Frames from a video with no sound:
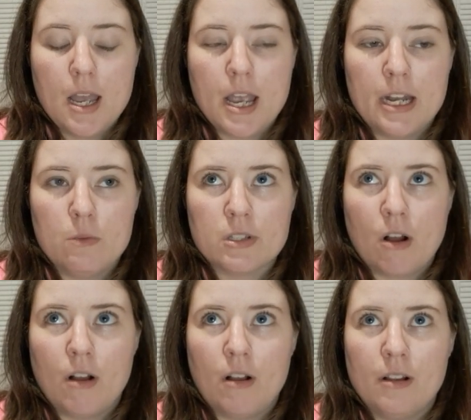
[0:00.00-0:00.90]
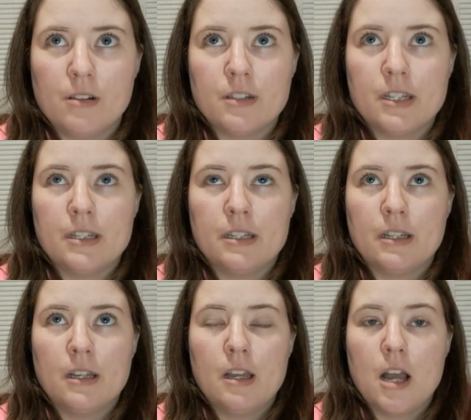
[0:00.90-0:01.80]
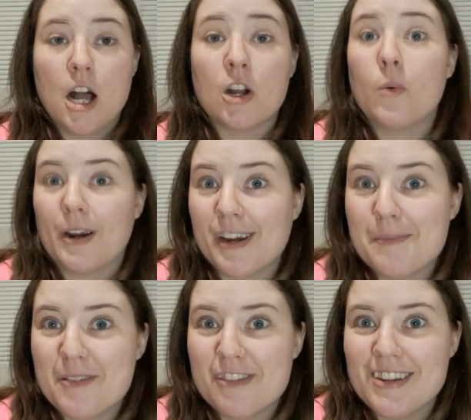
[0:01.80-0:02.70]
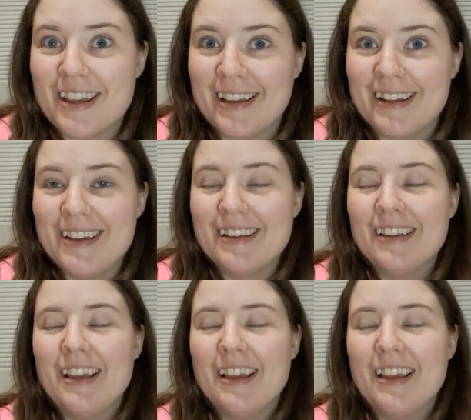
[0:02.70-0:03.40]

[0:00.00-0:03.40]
and it was called Aquarium of the Dead,